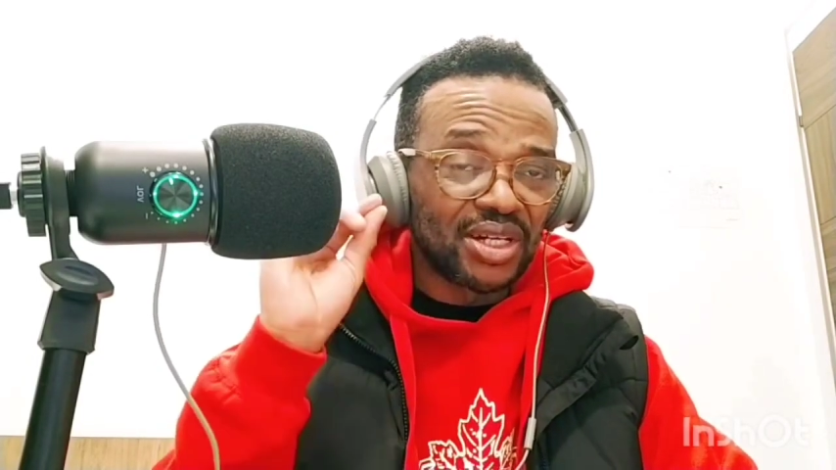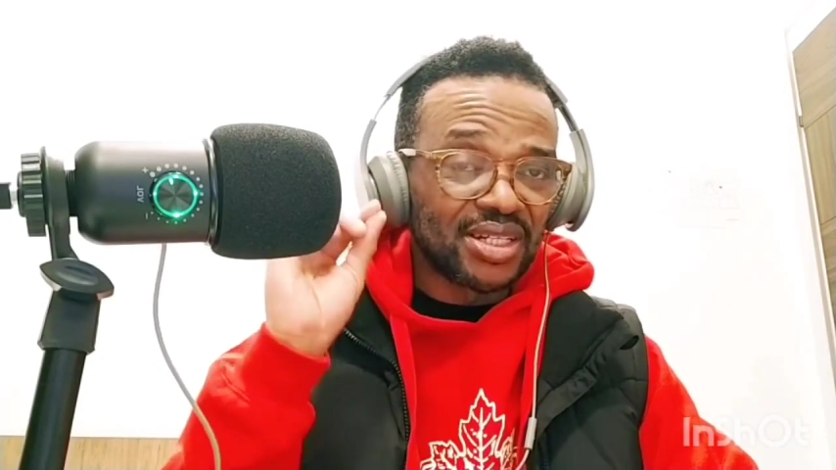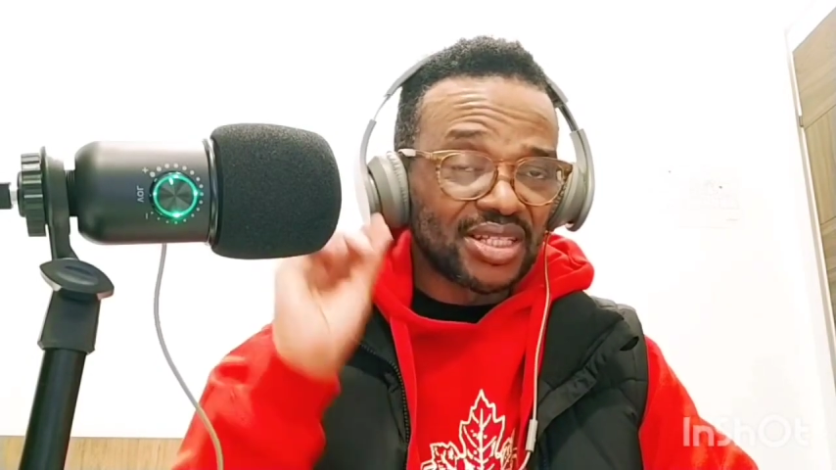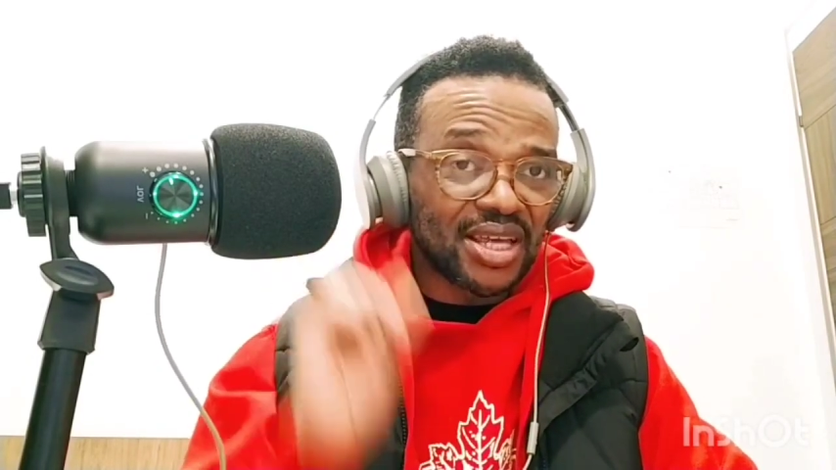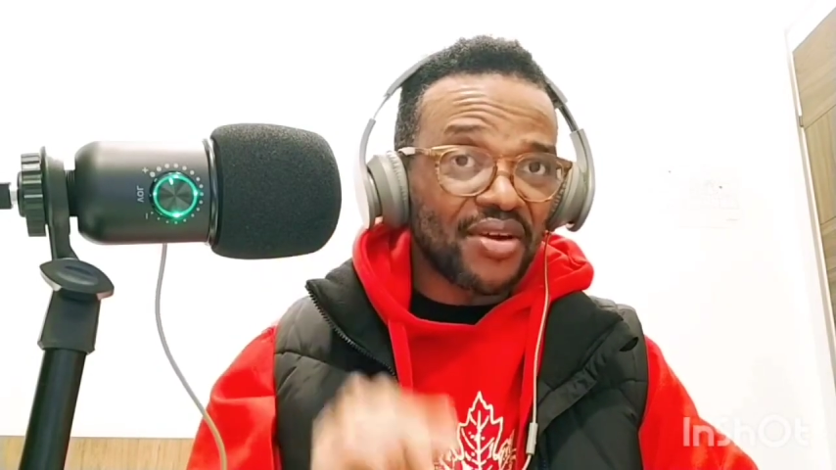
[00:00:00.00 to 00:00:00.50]

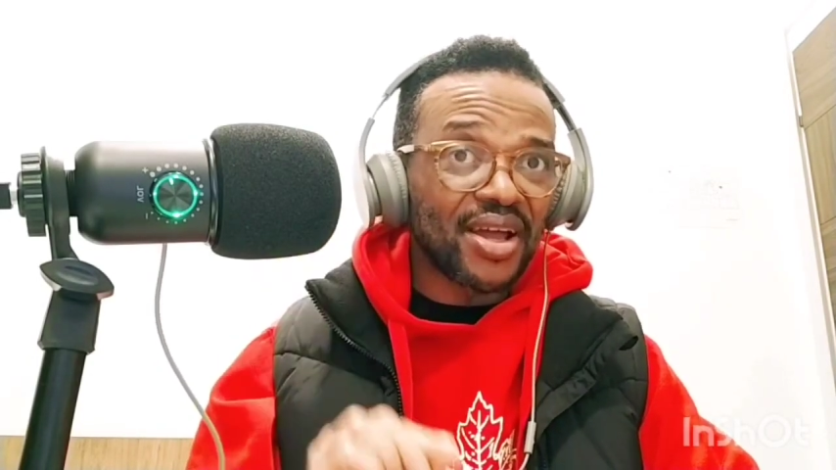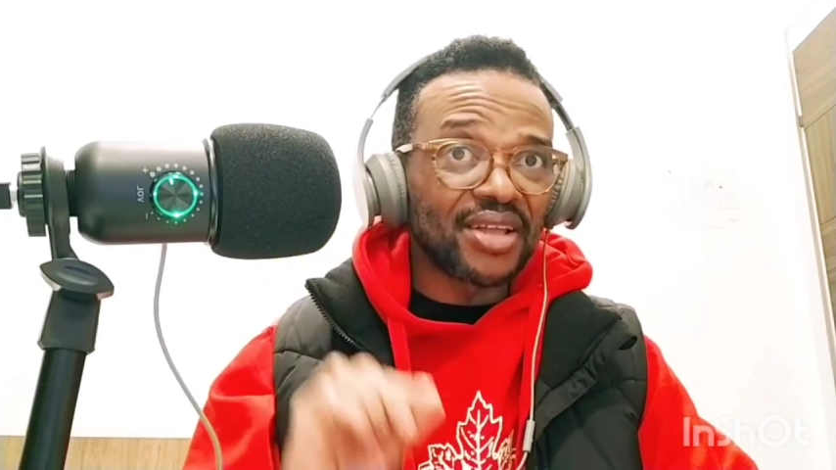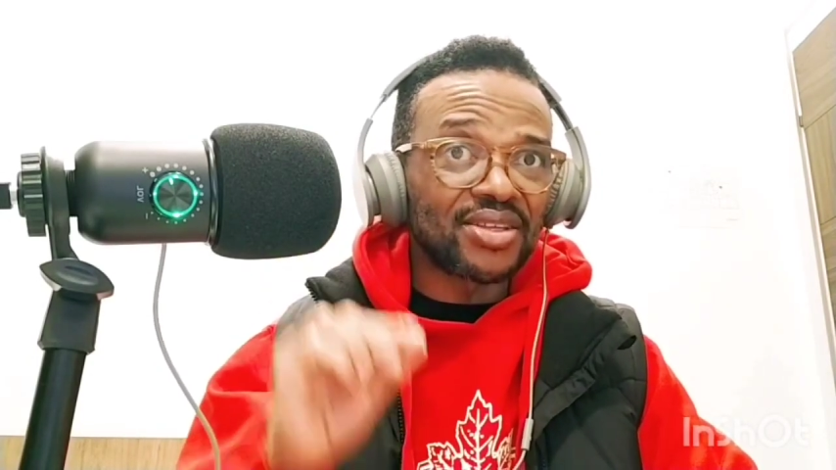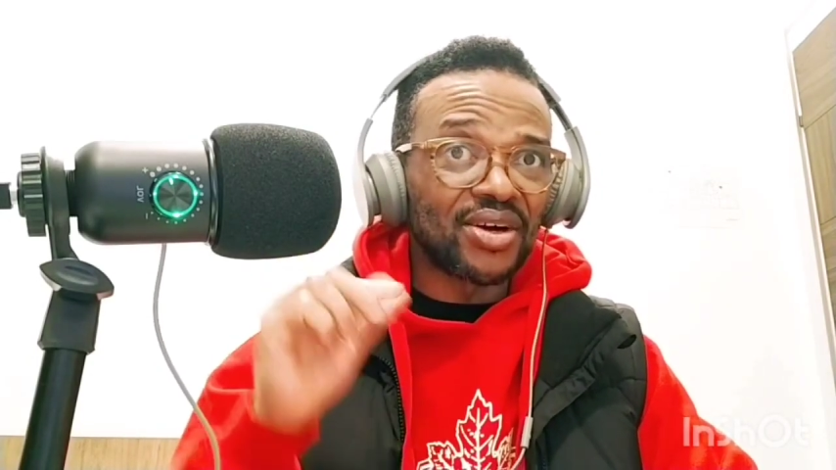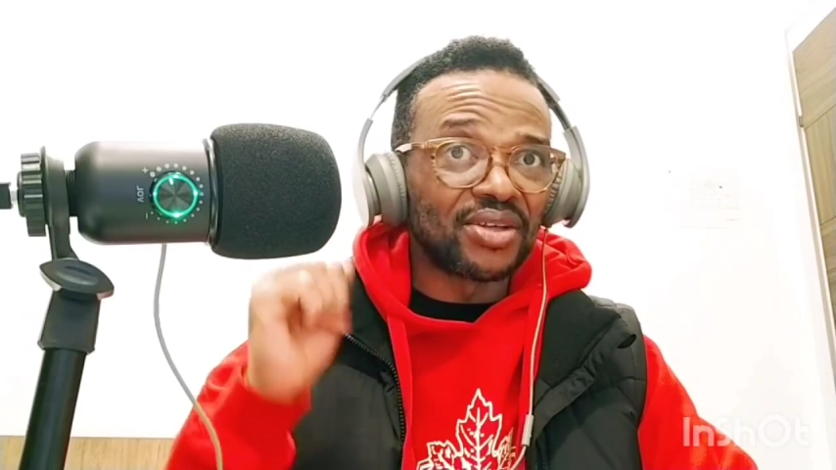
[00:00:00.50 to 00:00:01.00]
It
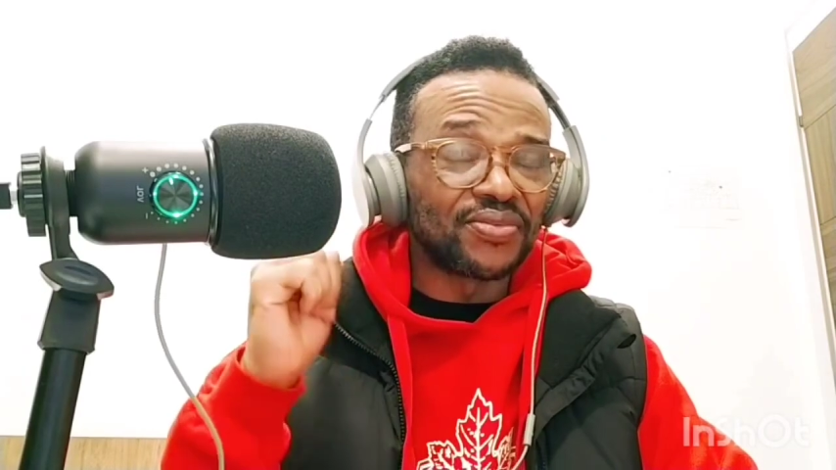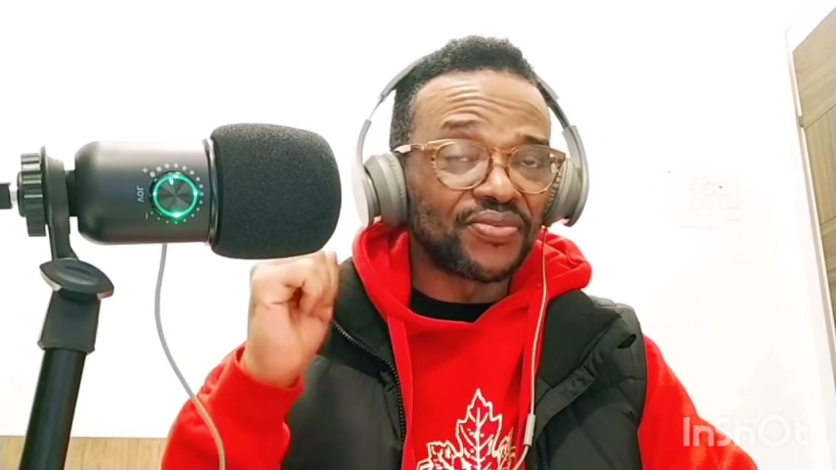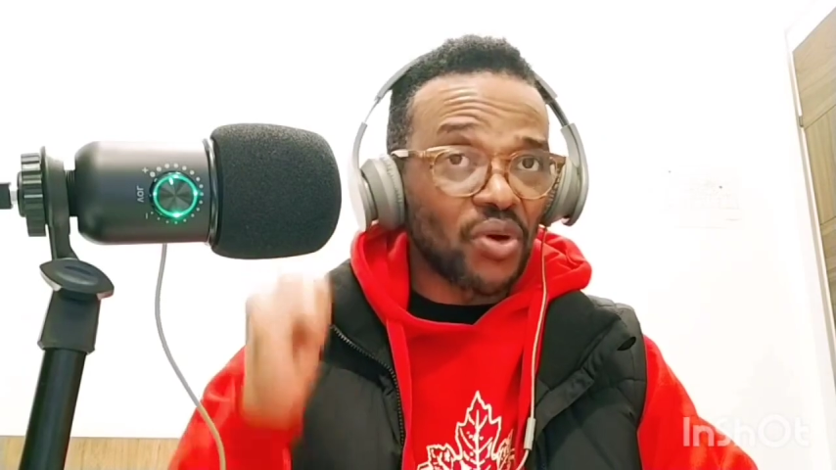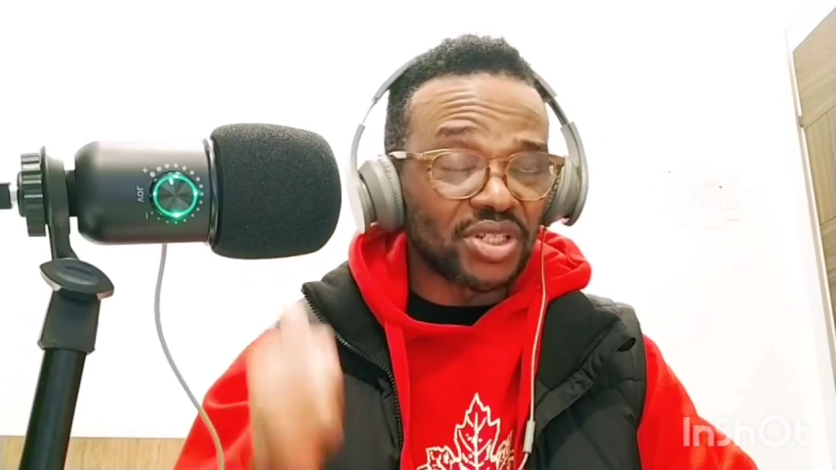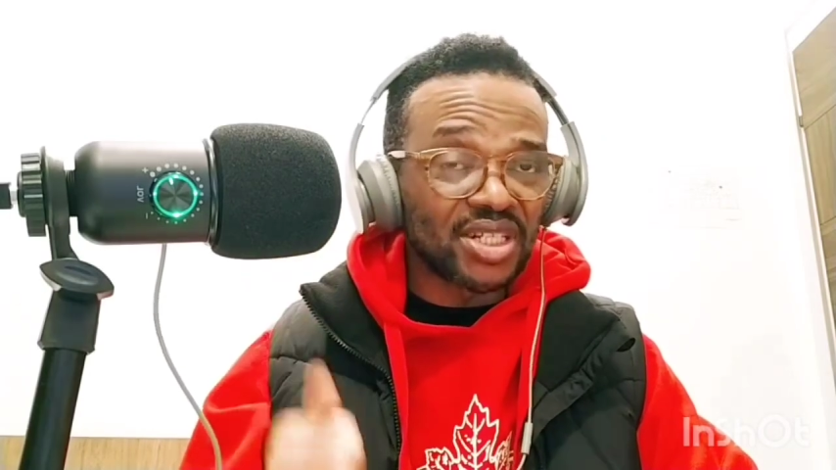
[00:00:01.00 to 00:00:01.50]
started on
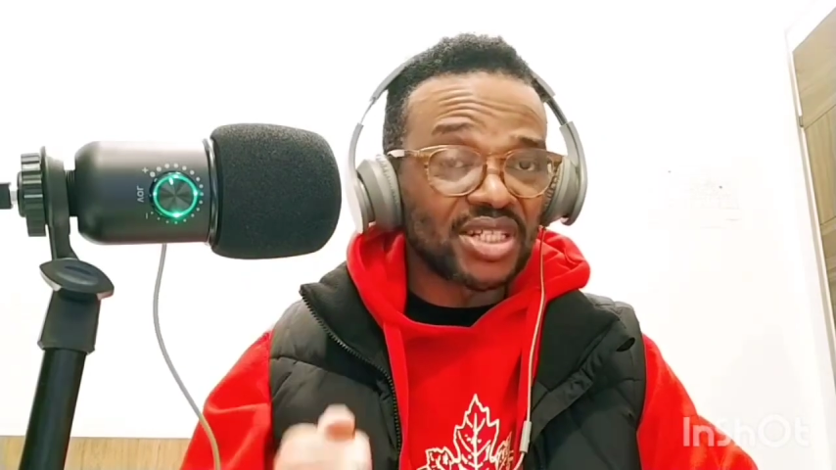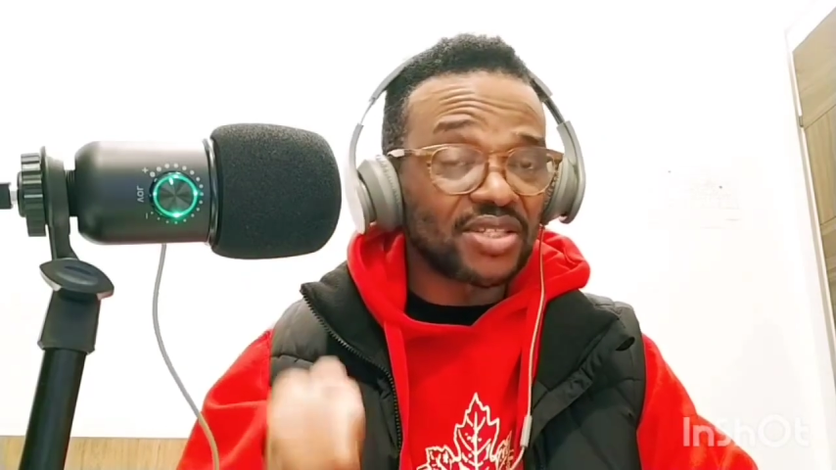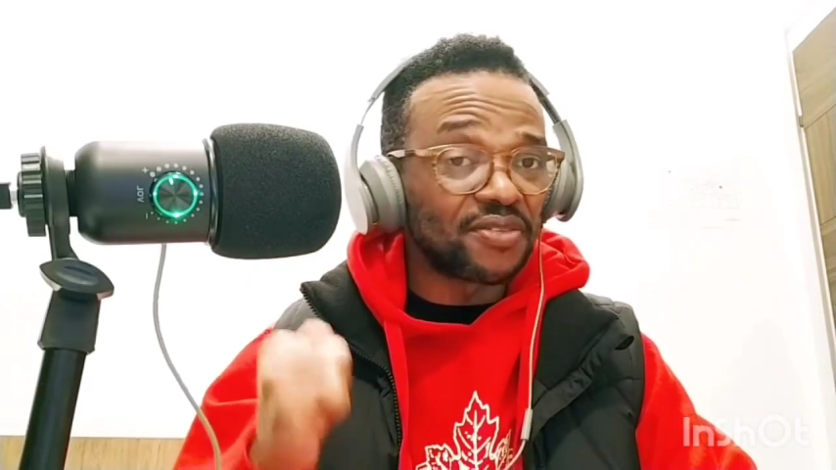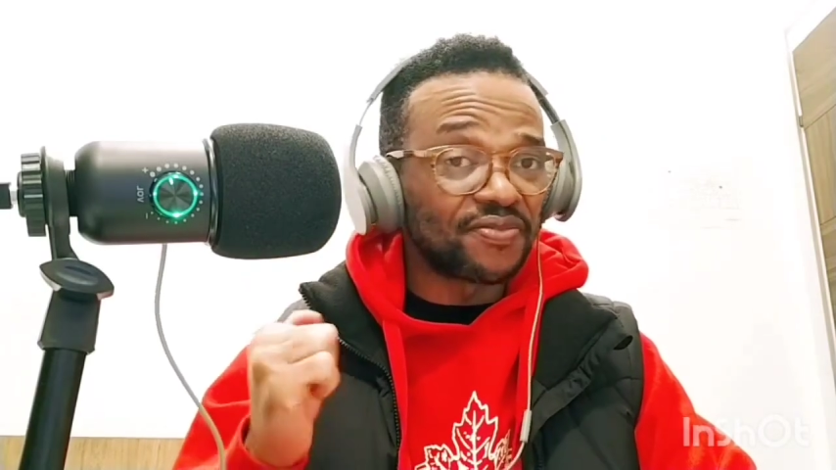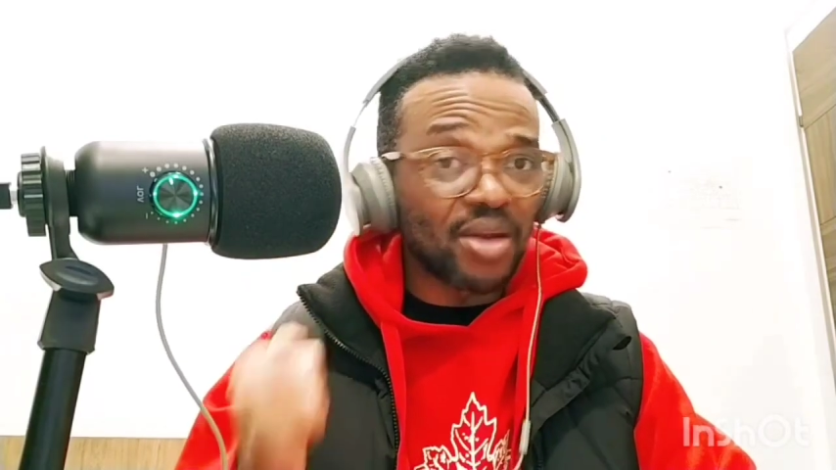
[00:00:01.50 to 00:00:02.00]
14th
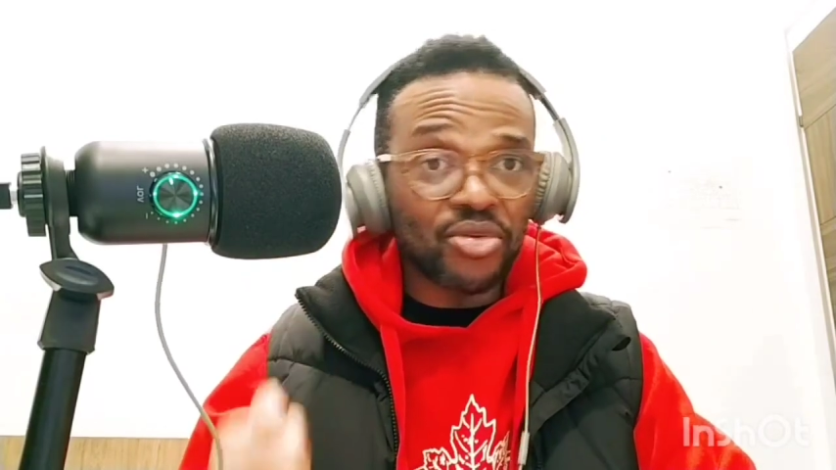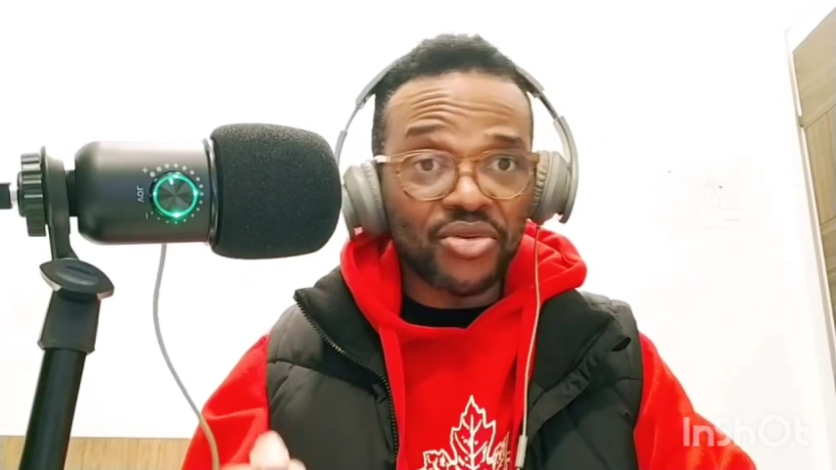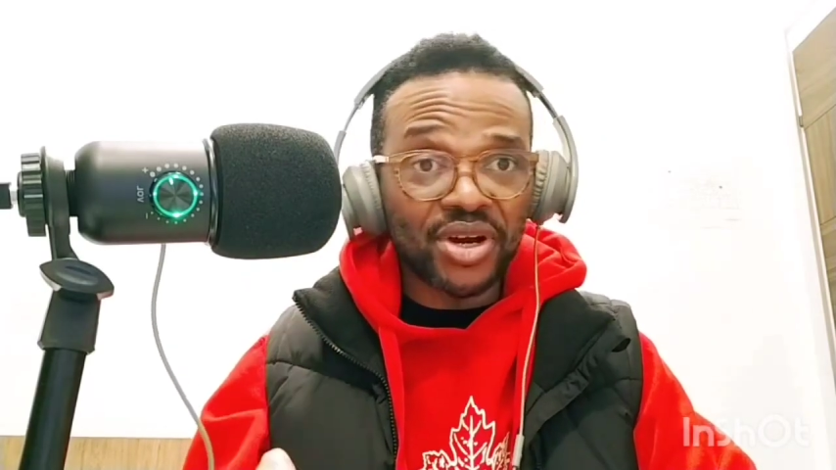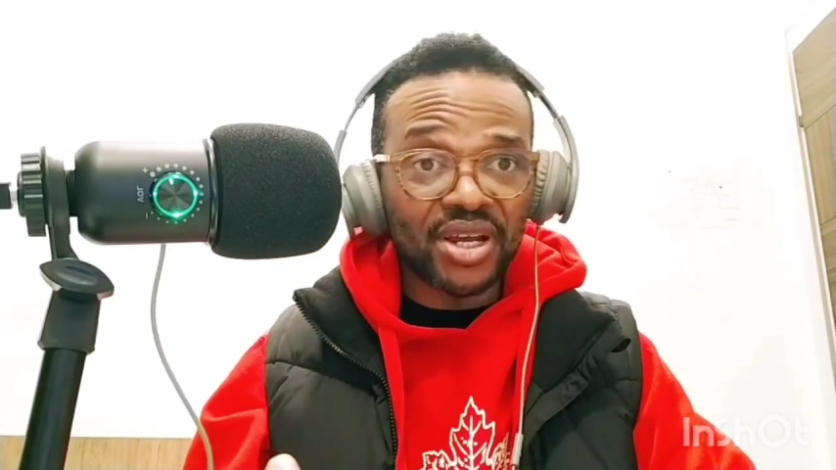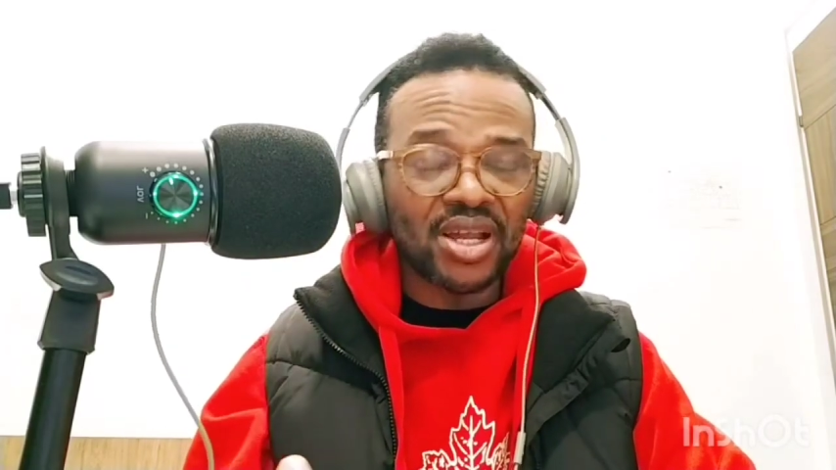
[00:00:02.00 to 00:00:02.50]
of
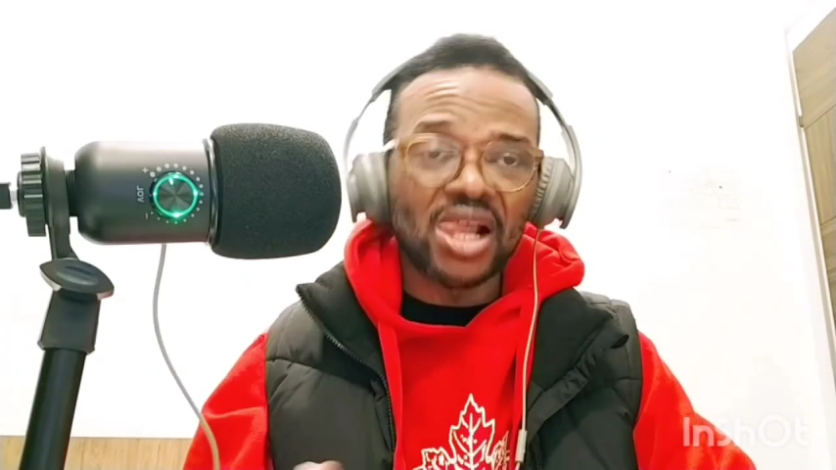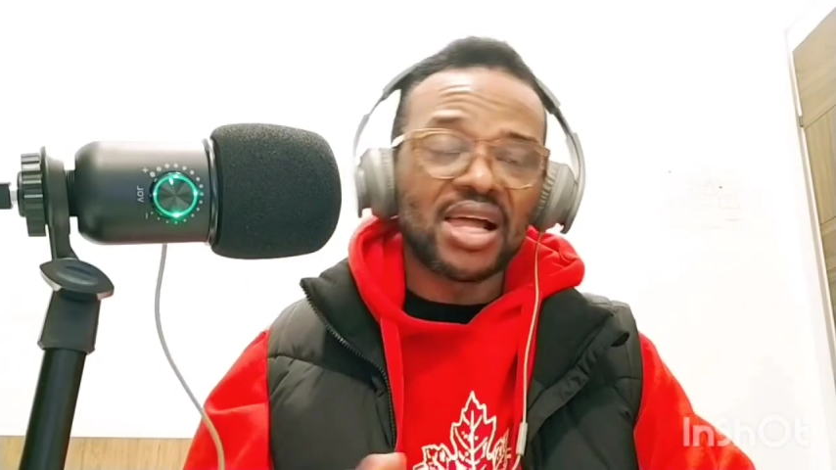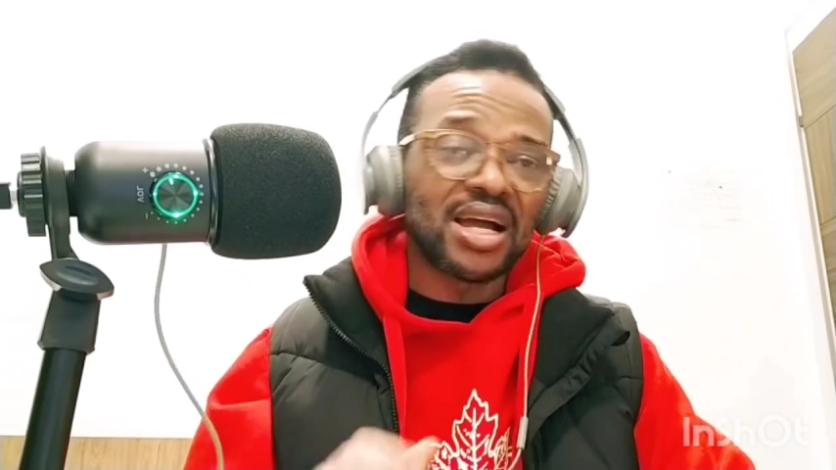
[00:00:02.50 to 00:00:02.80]
February,